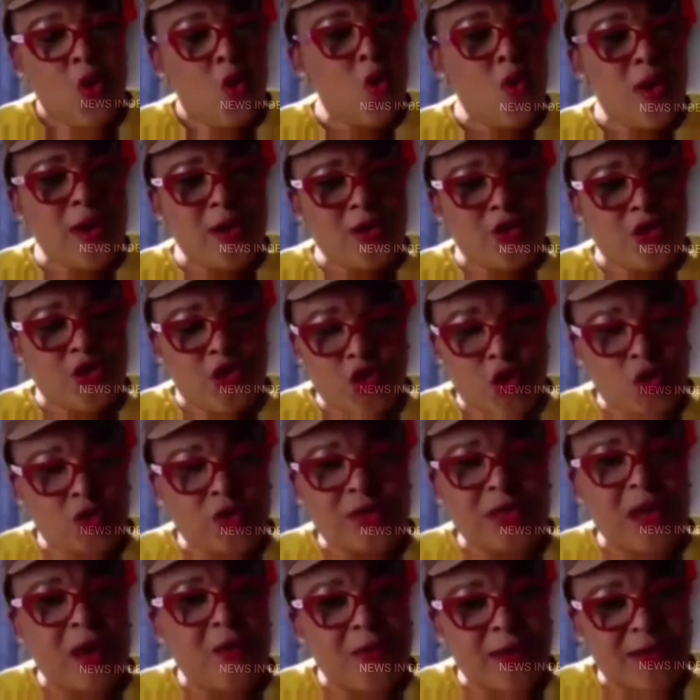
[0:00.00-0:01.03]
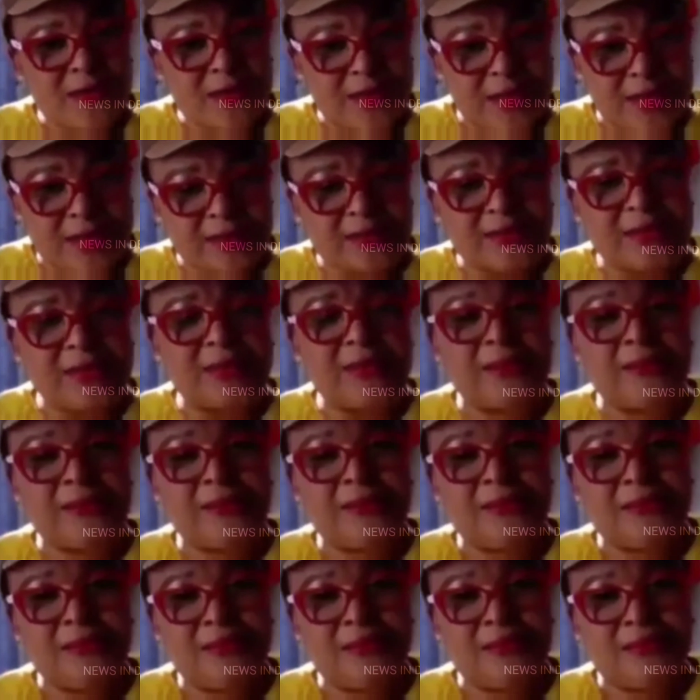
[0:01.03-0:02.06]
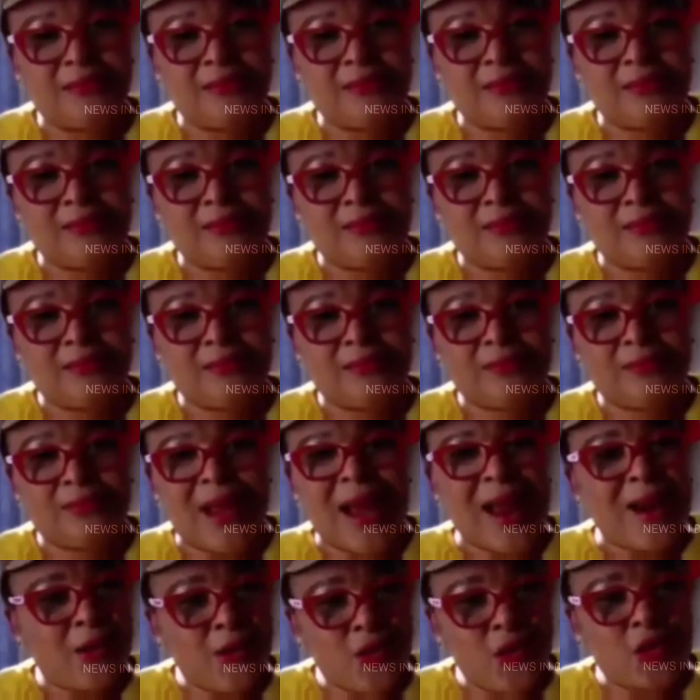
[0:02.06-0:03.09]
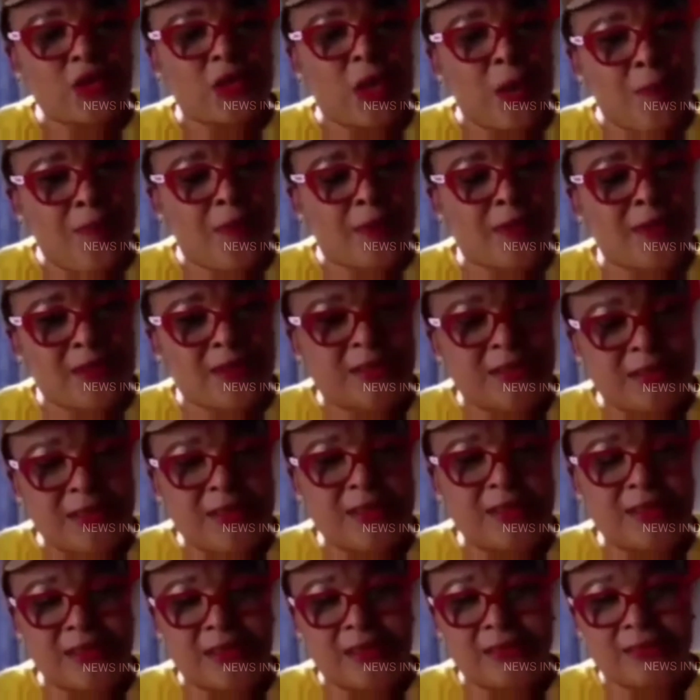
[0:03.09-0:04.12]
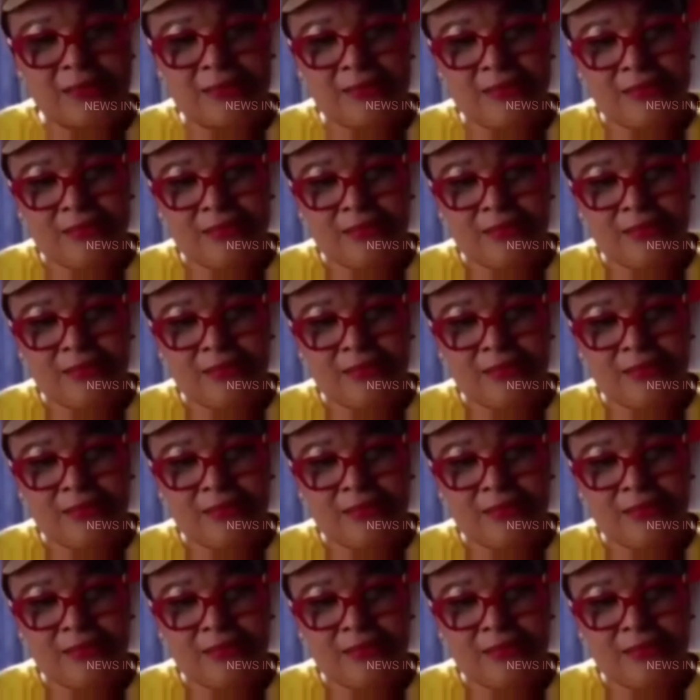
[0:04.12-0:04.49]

who is just a resident and not a British citizen,